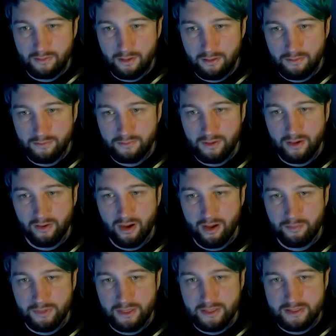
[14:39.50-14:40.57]
their
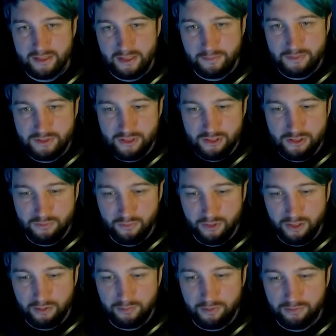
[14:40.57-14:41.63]
army is in a position where it
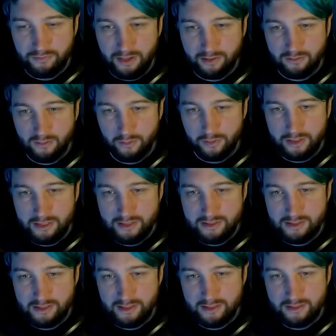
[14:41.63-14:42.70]
can be flanked quite easily.